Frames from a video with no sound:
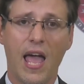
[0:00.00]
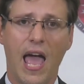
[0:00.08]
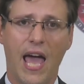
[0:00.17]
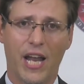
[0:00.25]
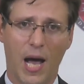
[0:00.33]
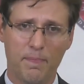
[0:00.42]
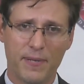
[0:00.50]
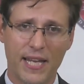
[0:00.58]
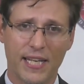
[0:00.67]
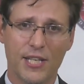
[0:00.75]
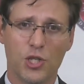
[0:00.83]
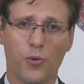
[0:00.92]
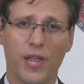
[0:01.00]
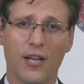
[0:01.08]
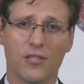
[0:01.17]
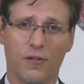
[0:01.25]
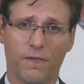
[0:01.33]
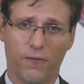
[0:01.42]
An update in
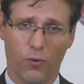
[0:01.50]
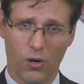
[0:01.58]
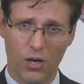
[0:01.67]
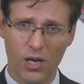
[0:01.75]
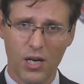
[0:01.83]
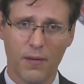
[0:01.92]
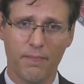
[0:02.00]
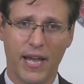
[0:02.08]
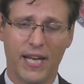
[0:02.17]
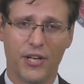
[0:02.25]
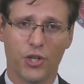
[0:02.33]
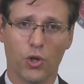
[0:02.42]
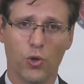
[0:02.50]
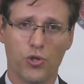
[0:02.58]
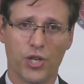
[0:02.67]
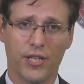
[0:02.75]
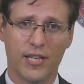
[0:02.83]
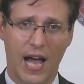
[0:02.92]
2004, made under Hu
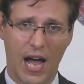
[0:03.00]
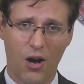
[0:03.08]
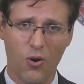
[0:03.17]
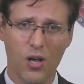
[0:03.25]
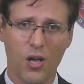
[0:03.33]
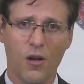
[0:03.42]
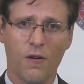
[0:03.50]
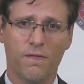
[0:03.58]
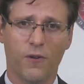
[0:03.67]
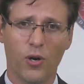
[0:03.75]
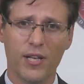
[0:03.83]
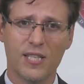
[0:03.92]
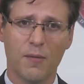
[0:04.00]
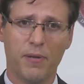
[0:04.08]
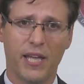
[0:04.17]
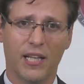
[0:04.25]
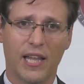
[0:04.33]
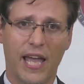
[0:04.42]
Jintao, focused the
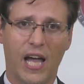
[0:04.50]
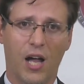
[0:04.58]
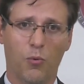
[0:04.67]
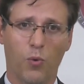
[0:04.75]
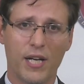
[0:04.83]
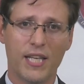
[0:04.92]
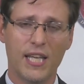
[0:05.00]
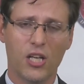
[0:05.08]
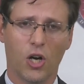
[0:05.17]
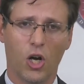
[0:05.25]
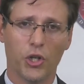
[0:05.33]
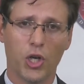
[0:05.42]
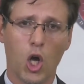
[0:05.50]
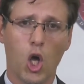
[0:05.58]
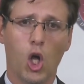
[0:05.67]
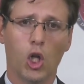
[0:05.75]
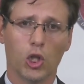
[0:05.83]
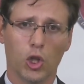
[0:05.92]
PLA on what he called
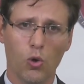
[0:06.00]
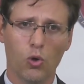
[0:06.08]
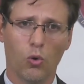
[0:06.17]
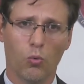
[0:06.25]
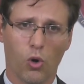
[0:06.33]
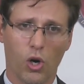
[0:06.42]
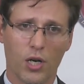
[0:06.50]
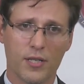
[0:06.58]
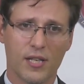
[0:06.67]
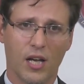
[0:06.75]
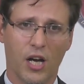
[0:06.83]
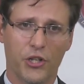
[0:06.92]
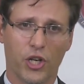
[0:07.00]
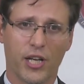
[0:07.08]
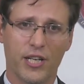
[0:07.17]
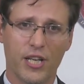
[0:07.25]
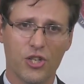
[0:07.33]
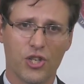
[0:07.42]
local wars under
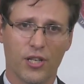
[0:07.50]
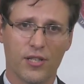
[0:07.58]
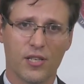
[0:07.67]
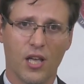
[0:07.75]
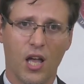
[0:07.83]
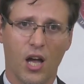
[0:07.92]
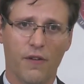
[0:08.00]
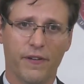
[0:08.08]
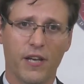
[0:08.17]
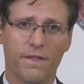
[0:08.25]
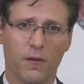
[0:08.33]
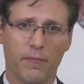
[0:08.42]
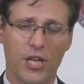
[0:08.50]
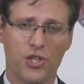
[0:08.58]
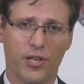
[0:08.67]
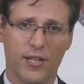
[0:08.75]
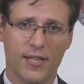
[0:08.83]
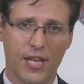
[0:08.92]
conditions of
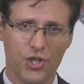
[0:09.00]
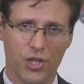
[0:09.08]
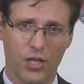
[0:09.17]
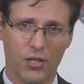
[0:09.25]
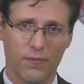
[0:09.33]
informationization.